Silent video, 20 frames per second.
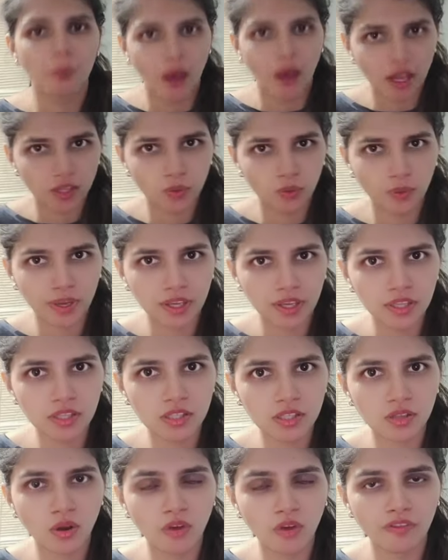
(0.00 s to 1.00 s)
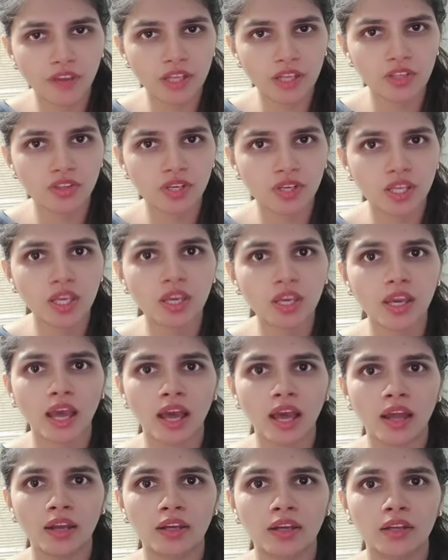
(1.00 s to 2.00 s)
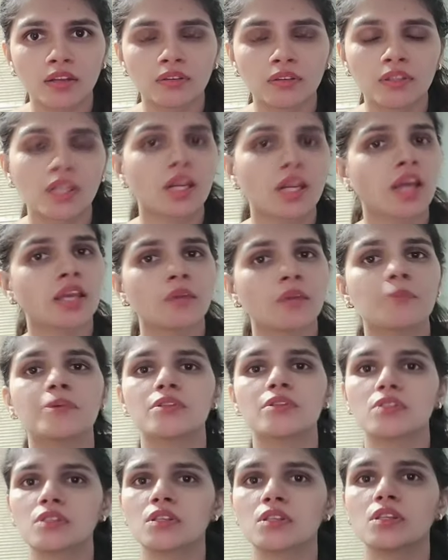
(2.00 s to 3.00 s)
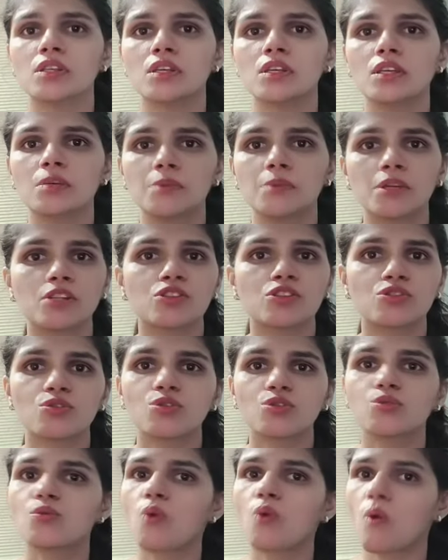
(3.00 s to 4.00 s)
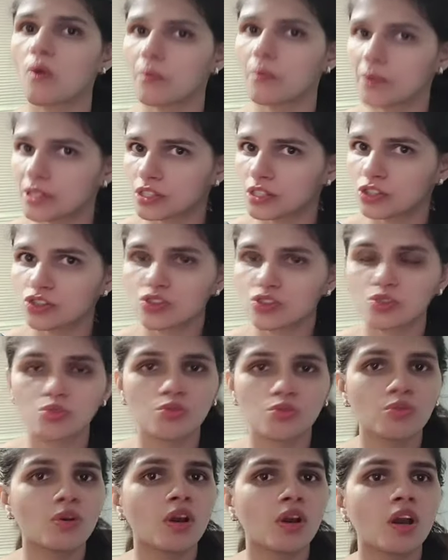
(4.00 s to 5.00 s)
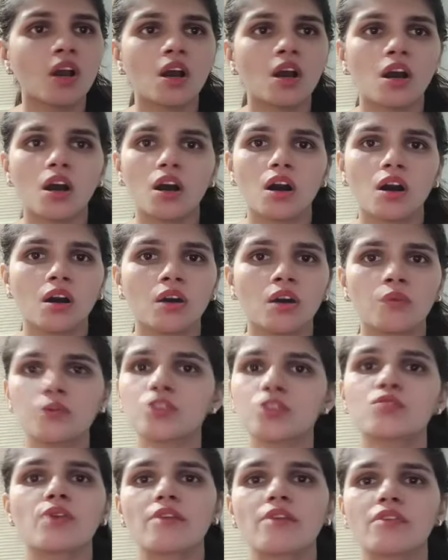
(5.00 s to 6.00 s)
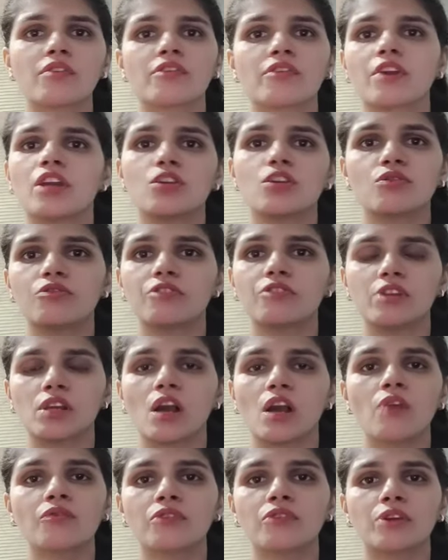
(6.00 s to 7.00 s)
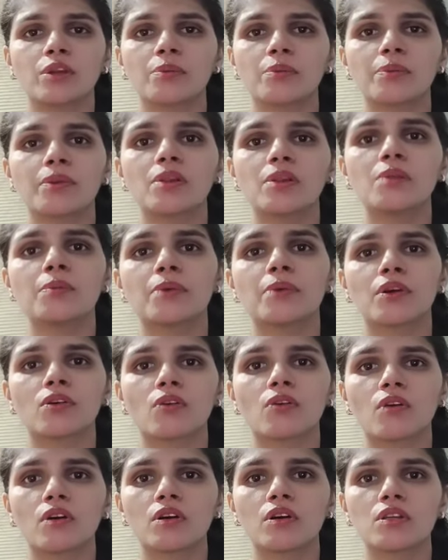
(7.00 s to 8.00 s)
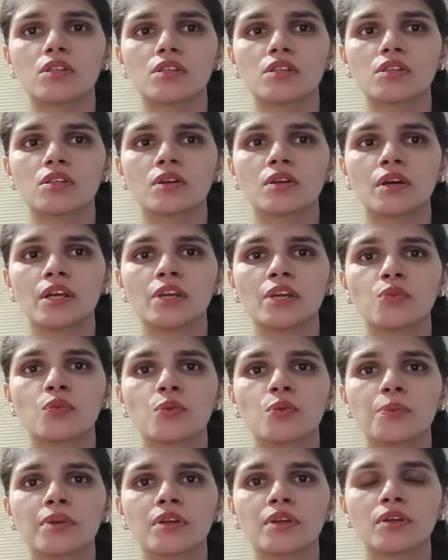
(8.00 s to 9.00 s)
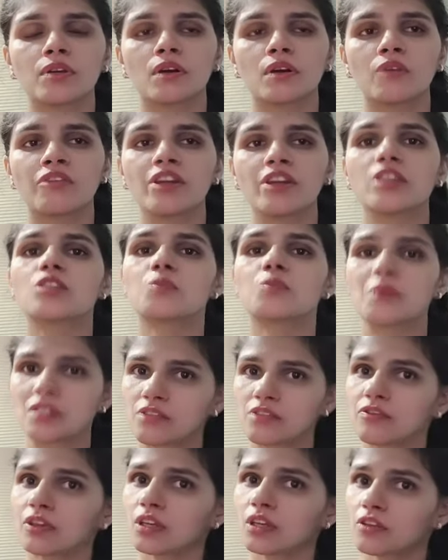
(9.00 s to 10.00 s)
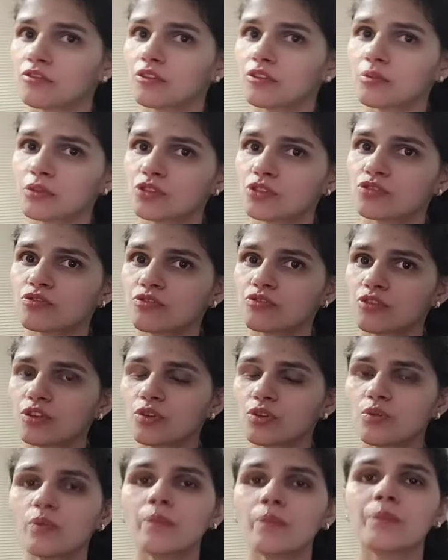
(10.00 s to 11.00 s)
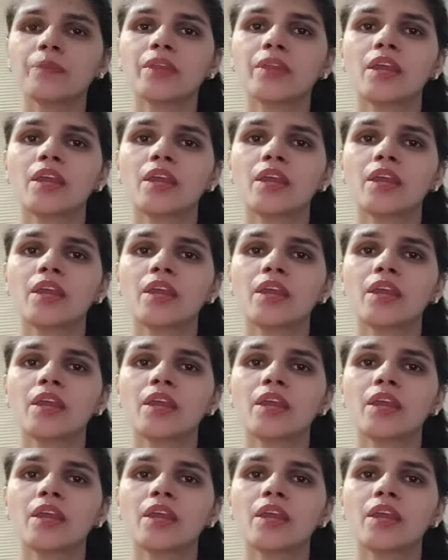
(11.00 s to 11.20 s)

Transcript: pathways of entering, and then I can personally email it to you or message you, whichever way you feel comfortable, because it would be a very specific information for you.